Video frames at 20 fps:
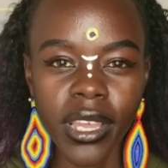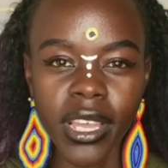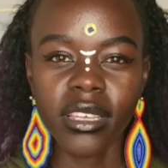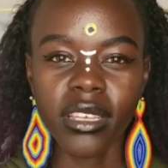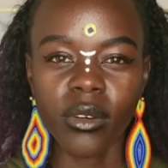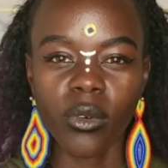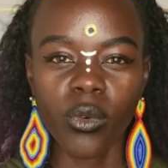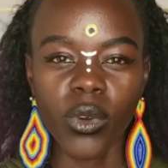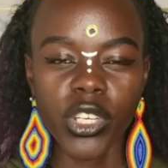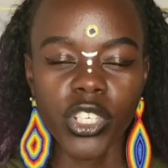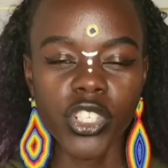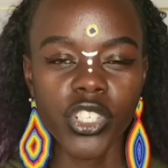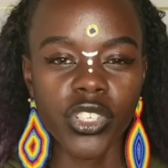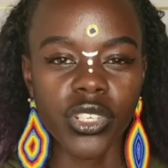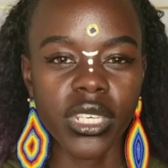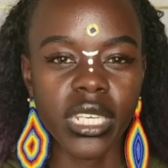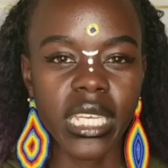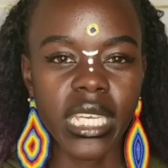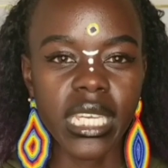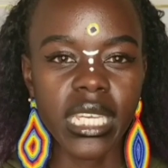The
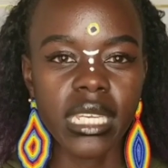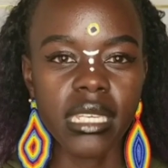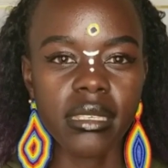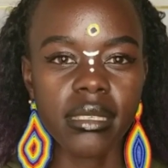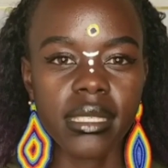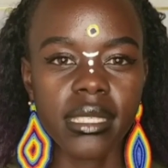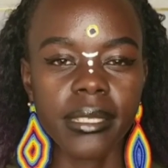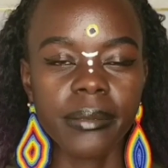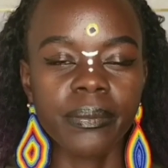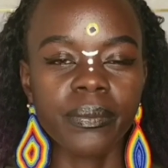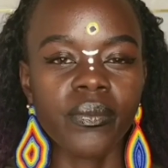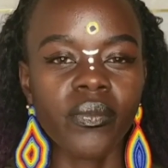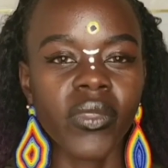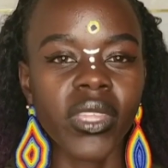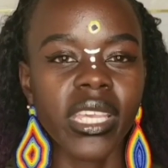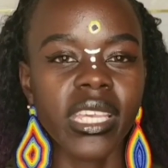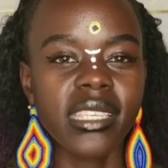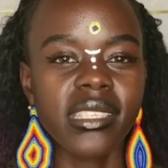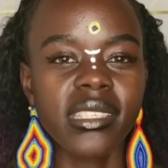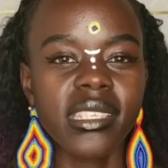question is
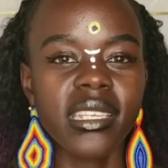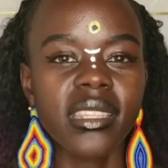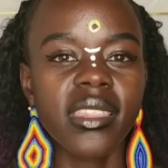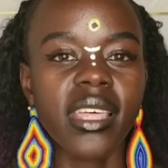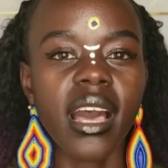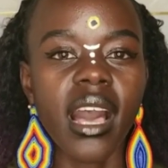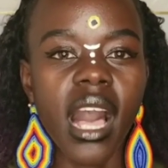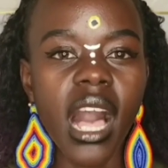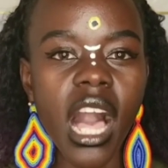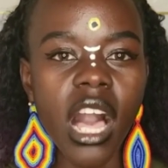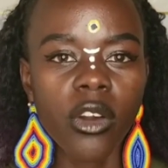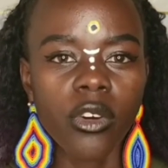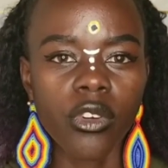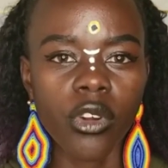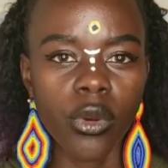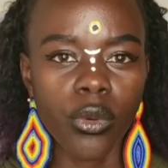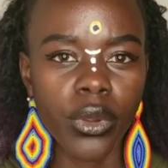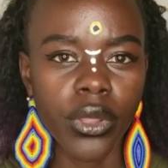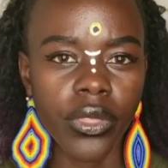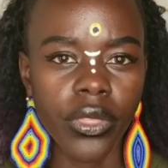it the
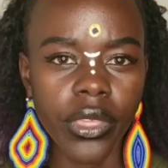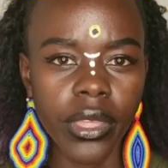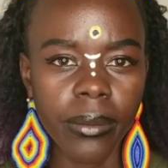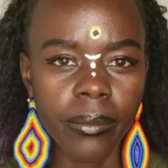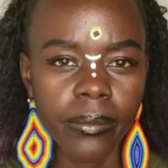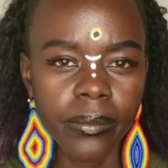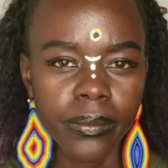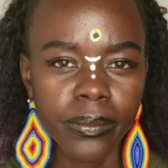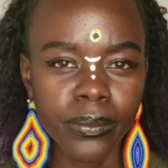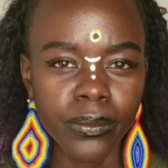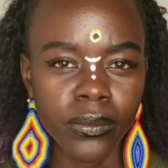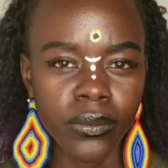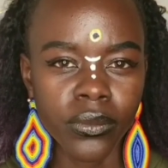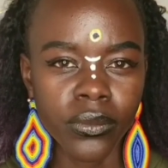algorithm